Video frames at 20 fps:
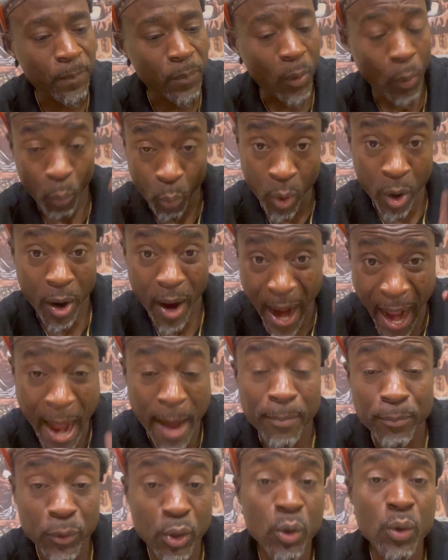what
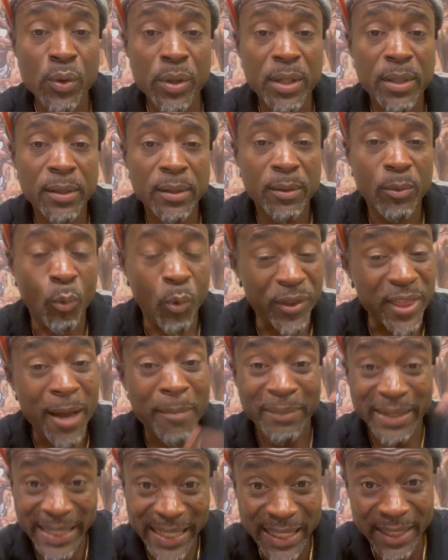I'm doing, what I'm
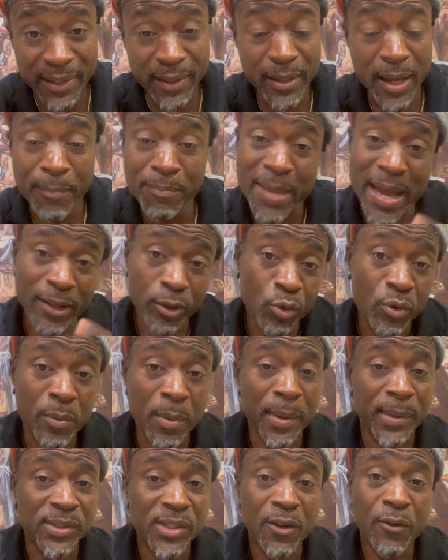leading, I'm not doing it
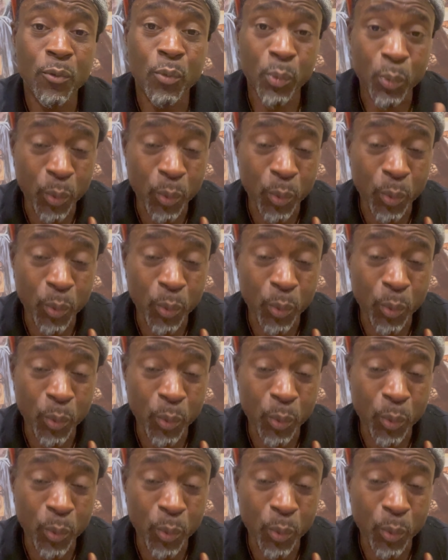myself,